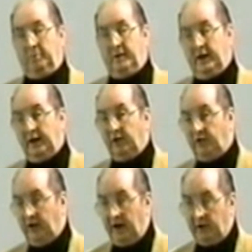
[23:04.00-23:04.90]
the
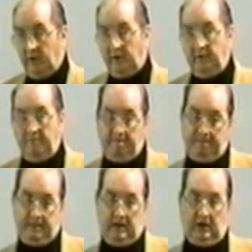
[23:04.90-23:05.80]
planet Saturn
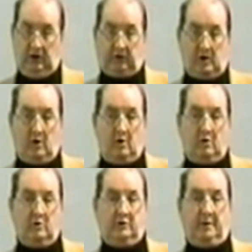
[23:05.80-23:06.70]
is
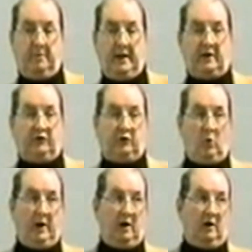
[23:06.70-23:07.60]
called the Black
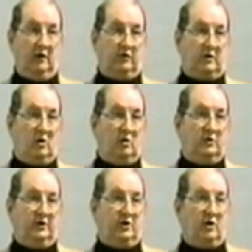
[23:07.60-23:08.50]
Square. It's
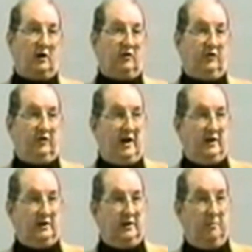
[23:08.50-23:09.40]
called the Dark
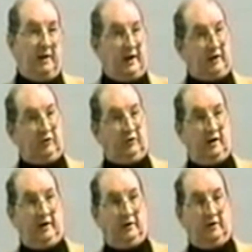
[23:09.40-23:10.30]
Sun, the Black
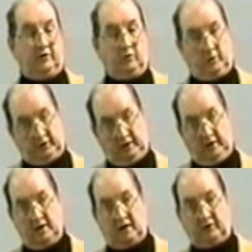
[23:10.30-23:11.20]
Sun. This is what
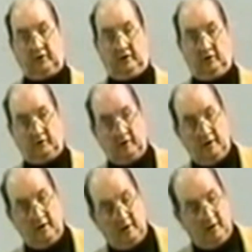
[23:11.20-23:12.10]
the Nazis
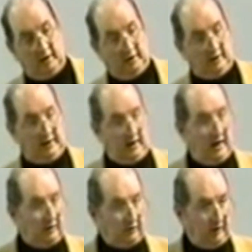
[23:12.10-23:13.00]
and
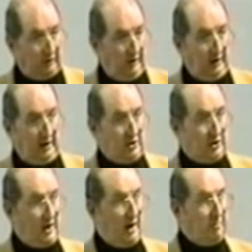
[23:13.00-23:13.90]
the SS and the
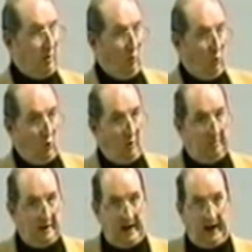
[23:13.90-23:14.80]
Gestapo wore
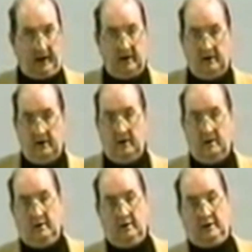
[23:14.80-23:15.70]
black.
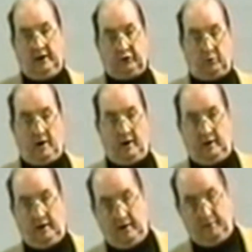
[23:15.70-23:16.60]
That's
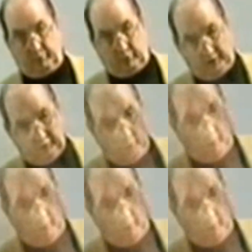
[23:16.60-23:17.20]
why priests